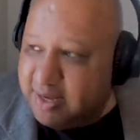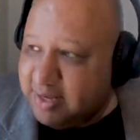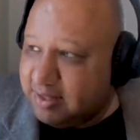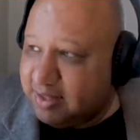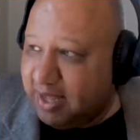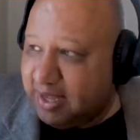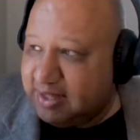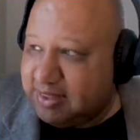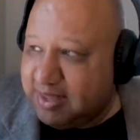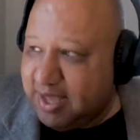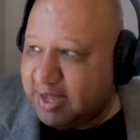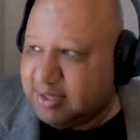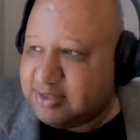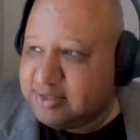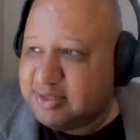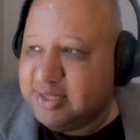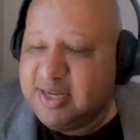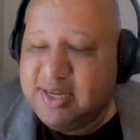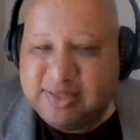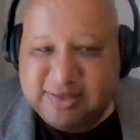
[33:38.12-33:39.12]
like
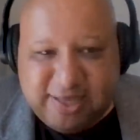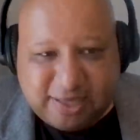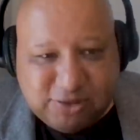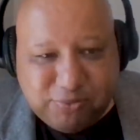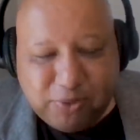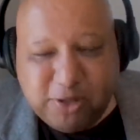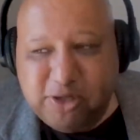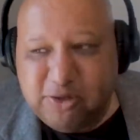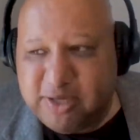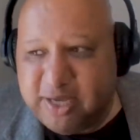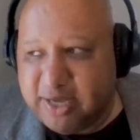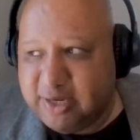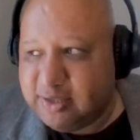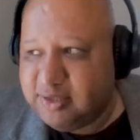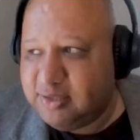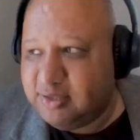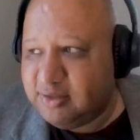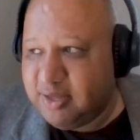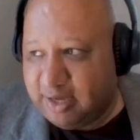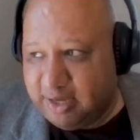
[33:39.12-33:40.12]
that's that's when you
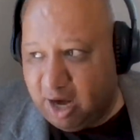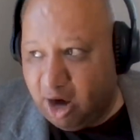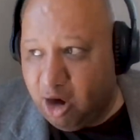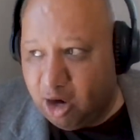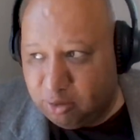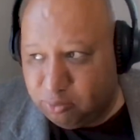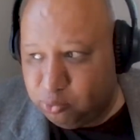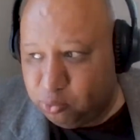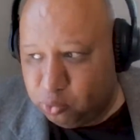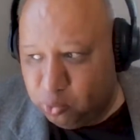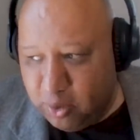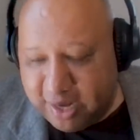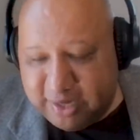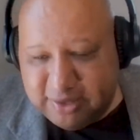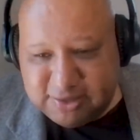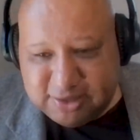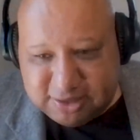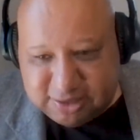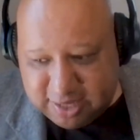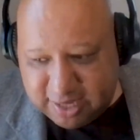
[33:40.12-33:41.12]
get like our
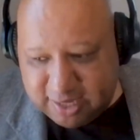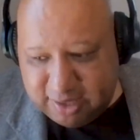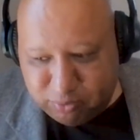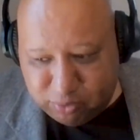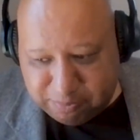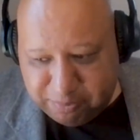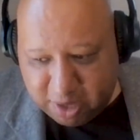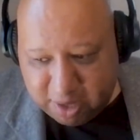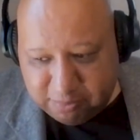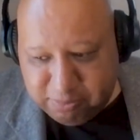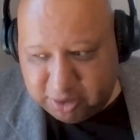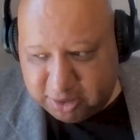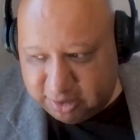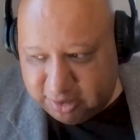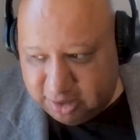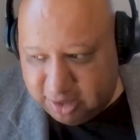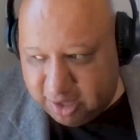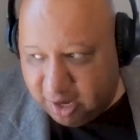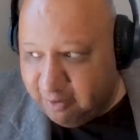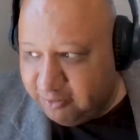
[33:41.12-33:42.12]
red state
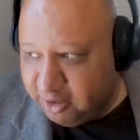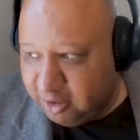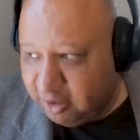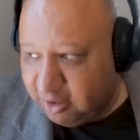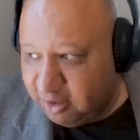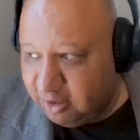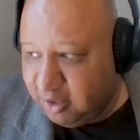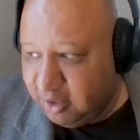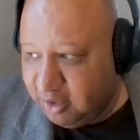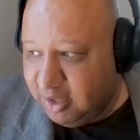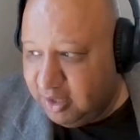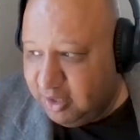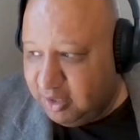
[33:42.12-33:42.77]
republican governor